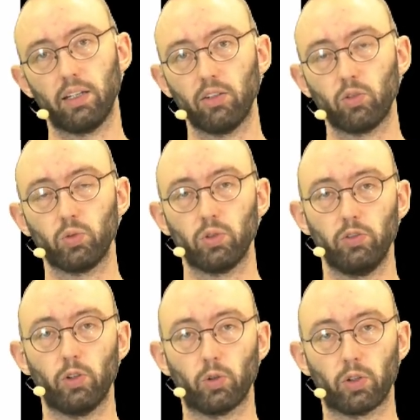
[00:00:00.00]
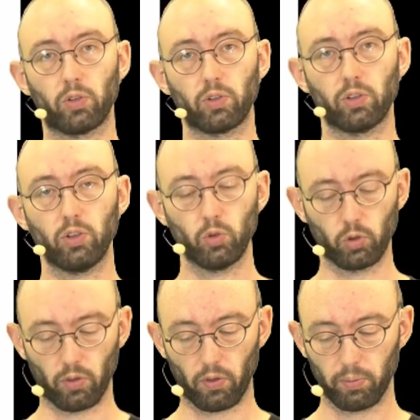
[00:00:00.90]
lead to erroneous
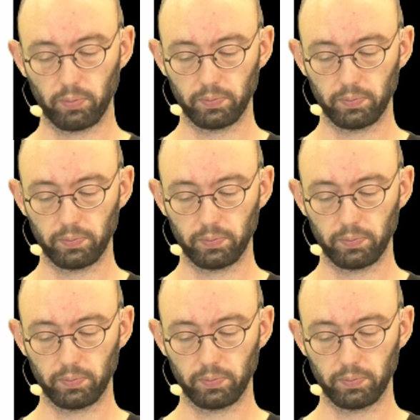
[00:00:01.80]
conclusions.